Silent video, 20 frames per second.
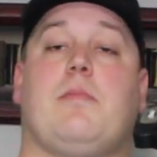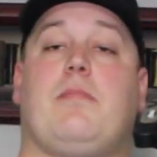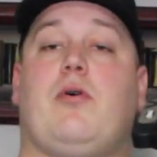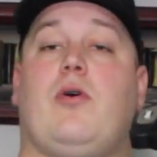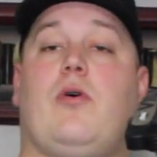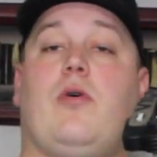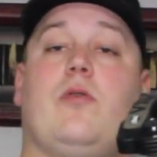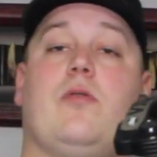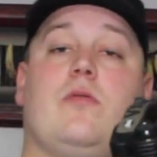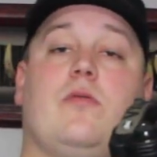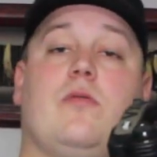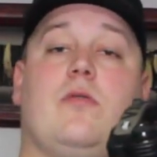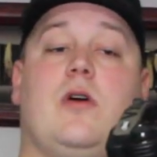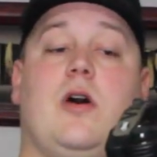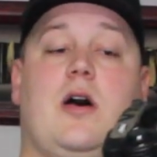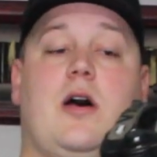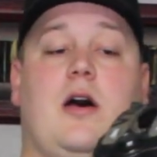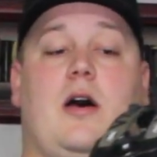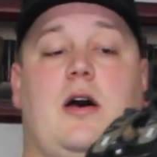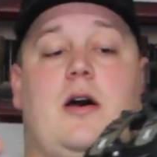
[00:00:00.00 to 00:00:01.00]

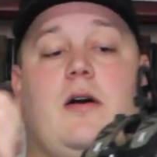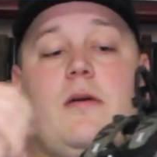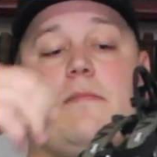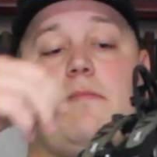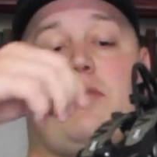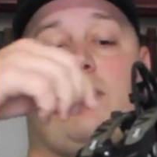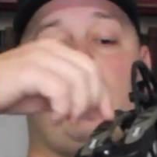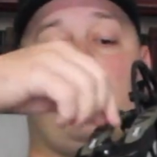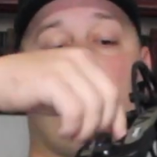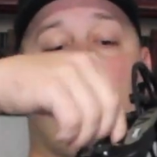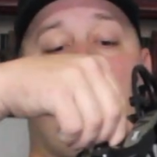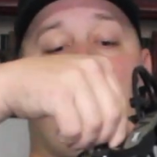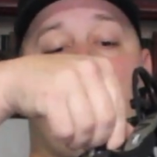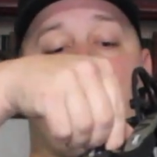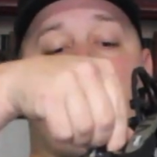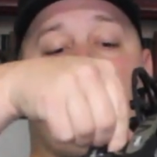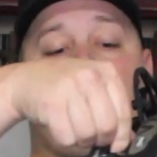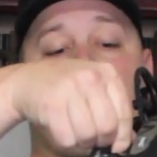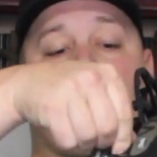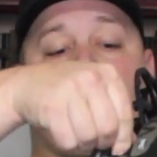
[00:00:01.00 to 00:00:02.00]
pull
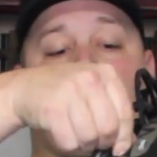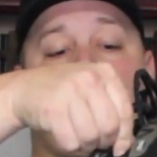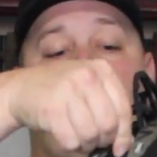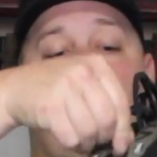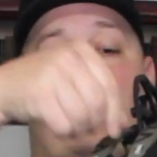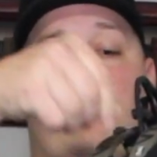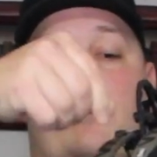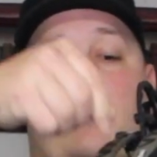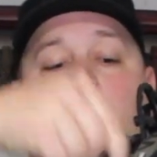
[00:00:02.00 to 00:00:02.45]
up with a rope